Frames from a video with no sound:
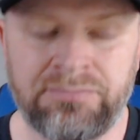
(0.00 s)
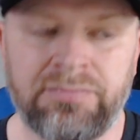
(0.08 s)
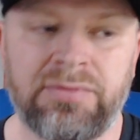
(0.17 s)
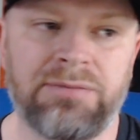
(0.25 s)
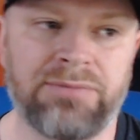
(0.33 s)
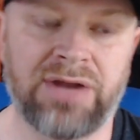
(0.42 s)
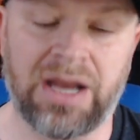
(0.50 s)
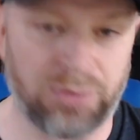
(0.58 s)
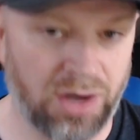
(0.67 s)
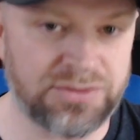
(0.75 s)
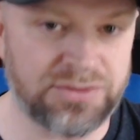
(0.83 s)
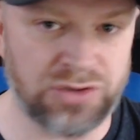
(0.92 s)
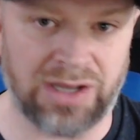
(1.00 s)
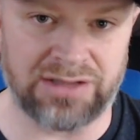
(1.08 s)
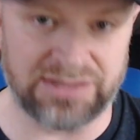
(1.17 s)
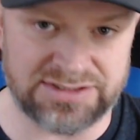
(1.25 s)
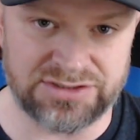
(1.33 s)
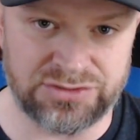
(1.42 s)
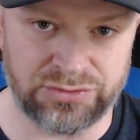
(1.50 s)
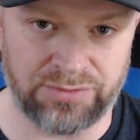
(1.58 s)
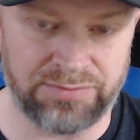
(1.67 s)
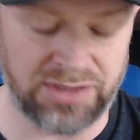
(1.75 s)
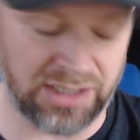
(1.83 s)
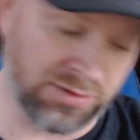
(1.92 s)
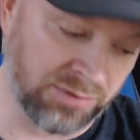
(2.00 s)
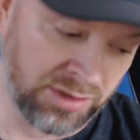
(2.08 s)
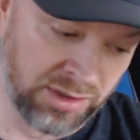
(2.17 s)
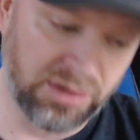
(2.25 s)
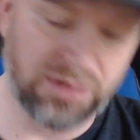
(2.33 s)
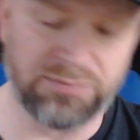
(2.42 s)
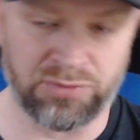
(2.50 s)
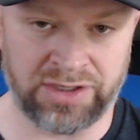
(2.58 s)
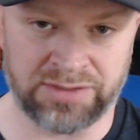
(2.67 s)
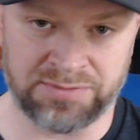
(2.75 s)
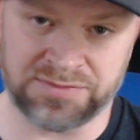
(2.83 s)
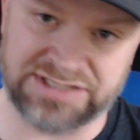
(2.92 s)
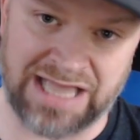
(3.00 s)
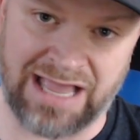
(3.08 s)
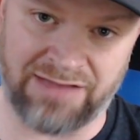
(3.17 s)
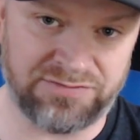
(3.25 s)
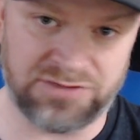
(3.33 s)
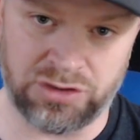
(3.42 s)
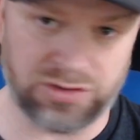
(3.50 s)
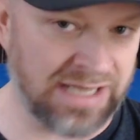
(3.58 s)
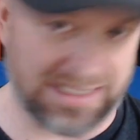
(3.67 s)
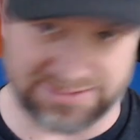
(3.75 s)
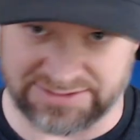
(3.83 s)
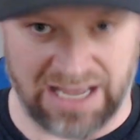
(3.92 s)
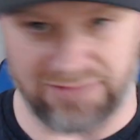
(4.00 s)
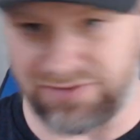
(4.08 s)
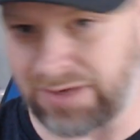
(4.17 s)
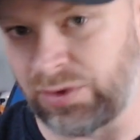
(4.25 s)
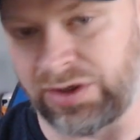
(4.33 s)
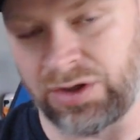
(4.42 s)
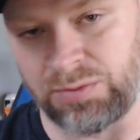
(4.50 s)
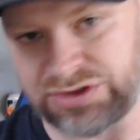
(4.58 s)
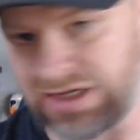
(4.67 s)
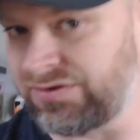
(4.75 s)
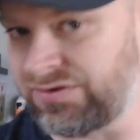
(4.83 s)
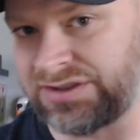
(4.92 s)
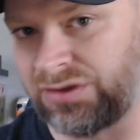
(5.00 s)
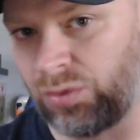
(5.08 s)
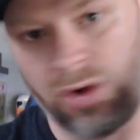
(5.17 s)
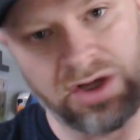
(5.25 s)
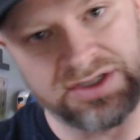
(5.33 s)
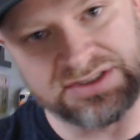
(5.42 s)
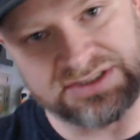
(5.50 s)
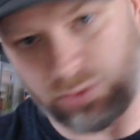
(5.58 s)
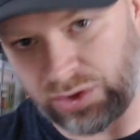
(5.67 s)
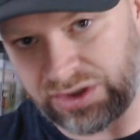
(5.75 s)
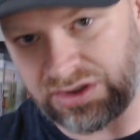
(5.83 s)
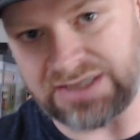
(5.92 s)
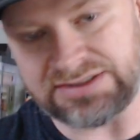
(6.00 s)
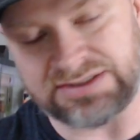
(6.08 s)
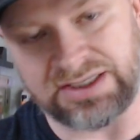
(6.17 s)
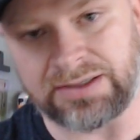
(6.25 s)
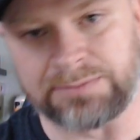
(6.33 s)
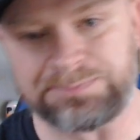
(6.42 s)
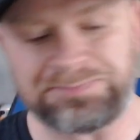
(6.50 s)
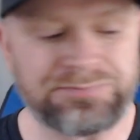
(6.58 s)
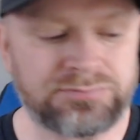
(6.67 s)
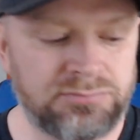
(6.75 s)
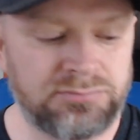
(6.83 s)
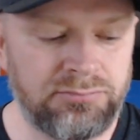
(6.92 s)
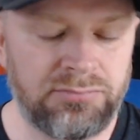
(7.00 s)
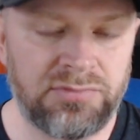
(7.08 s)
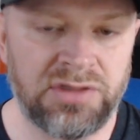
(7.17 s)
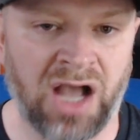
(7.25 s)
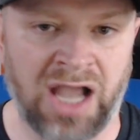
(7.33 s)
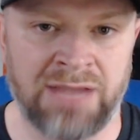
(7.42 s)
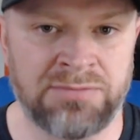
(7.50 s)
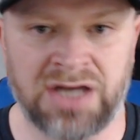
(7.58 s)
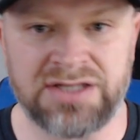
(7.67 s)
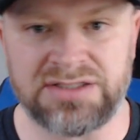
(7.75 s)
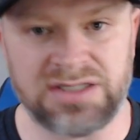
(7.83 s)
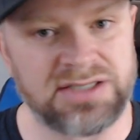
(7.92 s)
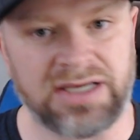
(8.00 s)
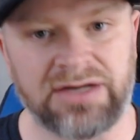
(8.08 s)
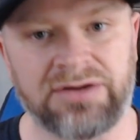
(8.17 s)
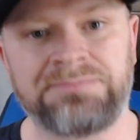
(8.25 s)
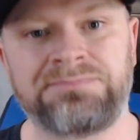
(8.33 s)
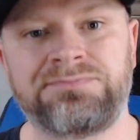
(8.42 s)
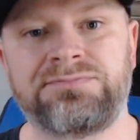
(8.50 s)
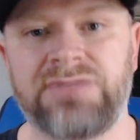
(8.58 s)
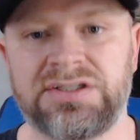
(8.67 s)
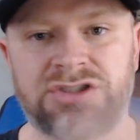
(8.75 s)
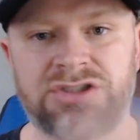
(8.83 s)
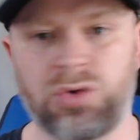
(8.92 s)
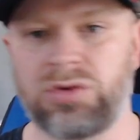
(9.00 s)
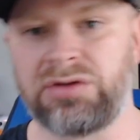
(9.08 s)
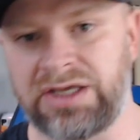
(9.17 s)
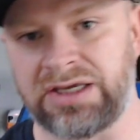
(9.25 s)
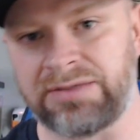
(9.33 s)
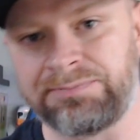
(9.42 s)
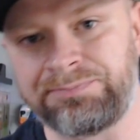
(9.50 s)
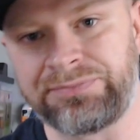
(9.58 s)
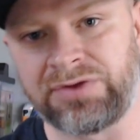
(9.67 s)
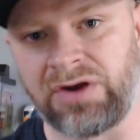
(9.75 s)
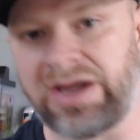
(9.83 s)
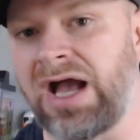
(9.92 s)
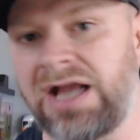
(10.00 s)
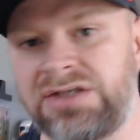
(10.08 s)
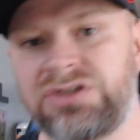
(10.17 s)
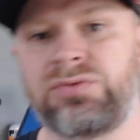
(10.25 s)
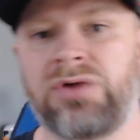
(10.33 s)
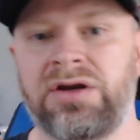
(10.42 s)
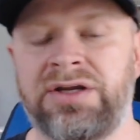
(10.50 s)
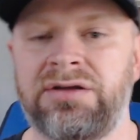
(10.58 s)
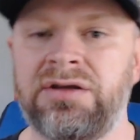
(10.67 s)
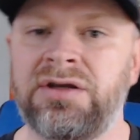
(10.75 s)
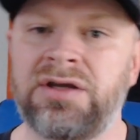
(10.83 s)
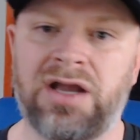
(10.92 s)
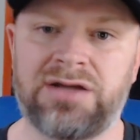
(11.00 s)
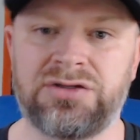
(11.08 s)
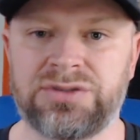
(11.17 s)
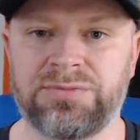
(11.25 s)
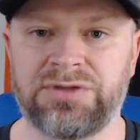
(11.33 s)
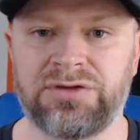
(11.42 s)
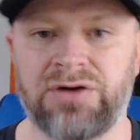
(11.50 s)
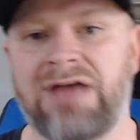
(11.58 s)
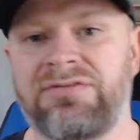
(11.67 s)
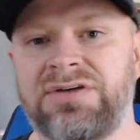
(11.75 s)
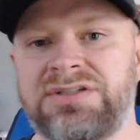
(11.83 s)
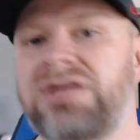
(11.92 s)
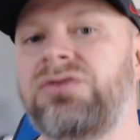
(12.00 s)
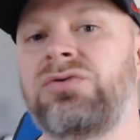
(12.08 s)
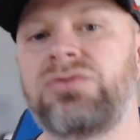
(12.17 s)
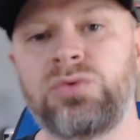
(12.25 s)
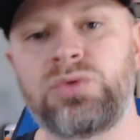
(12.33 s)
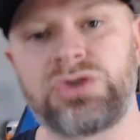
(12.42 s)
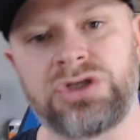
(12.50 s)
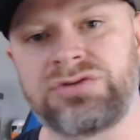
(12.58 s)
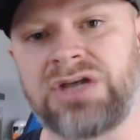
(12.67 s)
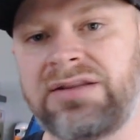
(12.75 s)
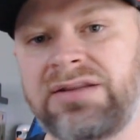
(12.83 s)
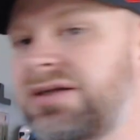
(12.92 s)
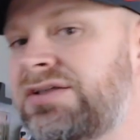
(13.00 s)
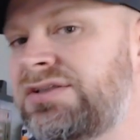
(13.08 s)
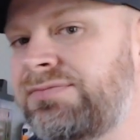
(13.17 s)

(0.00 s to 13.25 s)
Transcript: but I promise you I'll listen to them, and I'll bring them staff. You can ask staff. I bring almost every single one and say, what do you guys think? I am not a dictator. This is your league, right? I just run it. I do some of the graphics. I do cool shows like this.